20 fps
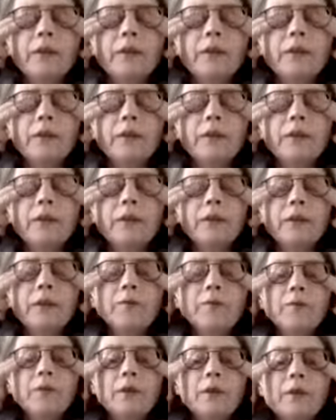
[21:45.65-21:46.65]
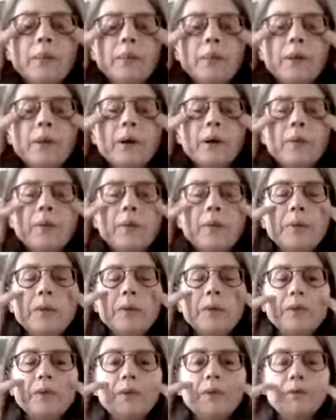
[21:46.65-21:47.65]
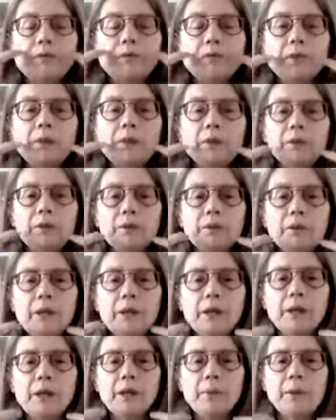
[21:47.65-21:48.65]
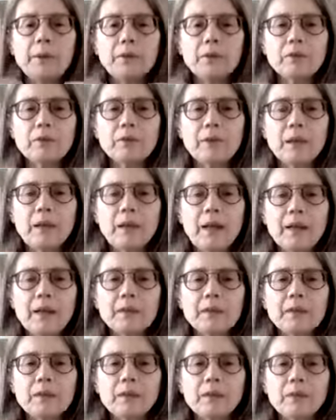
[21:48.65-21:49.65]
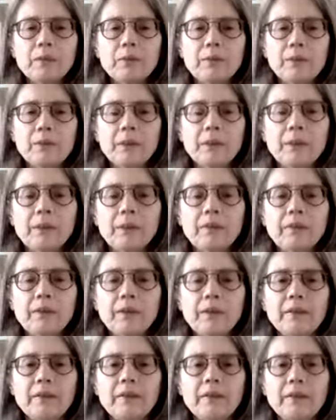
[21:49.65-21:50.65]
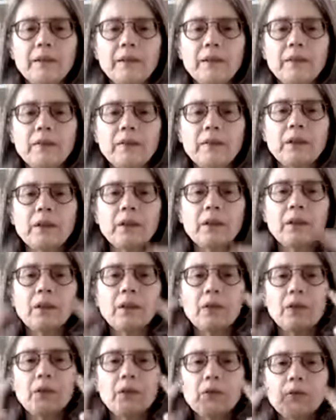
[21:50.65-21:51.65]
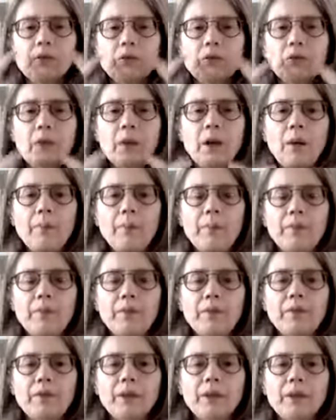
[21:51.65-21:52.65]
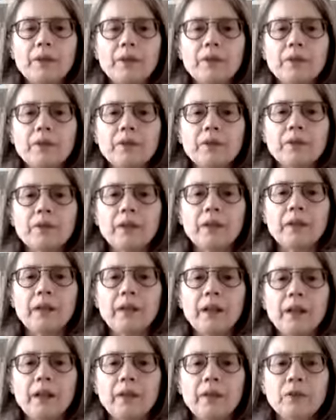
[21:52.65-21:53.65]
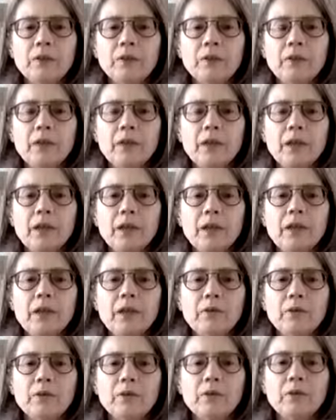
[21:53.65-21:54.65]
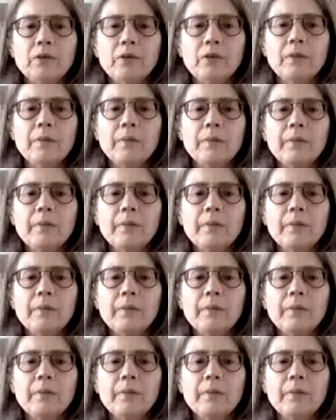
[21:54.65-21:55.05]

And then you probably just feel your eyeballs relax a little bit. And if that's the case, you drop the fingers down to the clavicle.